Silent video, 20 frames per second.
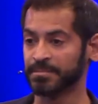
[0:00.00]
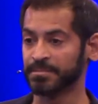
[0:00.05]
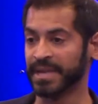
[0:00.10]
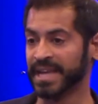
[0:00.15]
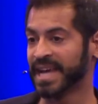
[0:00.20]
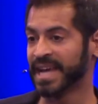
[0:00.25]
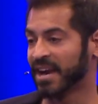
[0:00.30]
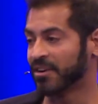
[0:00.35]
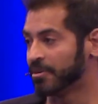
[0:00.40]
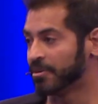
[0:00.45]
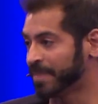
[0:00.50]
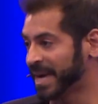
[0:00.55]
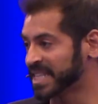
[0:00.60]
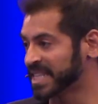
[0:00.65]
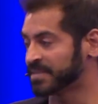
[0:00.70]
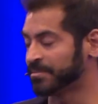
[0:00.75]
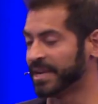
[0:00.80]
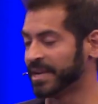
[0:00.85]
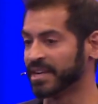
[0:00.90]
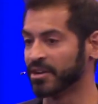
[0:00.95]
being carried
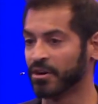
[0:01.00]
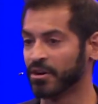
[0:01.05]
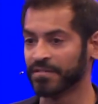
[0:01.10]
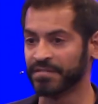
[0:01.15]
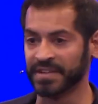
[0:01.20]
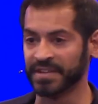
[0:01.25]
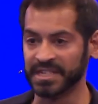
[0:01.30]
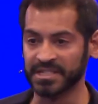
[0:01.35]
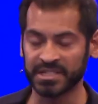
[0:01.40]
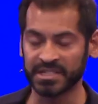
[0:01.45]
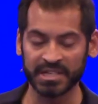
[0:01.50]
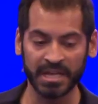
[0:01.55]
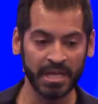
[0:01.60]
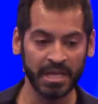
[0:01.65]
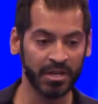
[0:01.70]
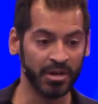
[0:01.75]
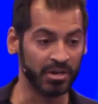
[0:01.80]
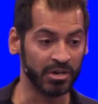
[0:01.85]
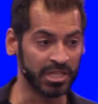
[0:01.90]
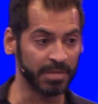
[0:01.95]
past me in coffins
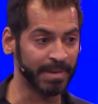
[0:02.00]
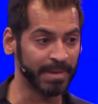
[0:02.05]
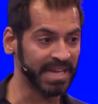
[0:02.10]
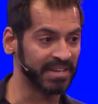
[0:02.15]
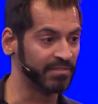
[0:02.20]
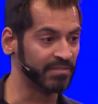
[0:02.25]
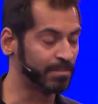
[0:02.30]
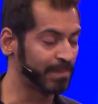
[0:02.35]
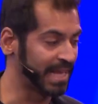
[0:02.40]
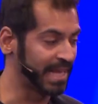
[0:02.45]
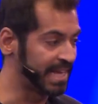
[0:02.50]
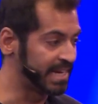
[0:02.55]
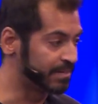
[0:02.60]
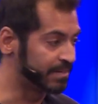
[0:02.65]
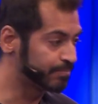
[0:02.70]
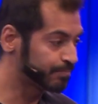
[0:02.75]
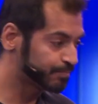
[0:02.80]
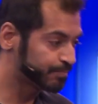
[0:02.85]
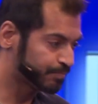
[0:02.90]
onto the back of a plane.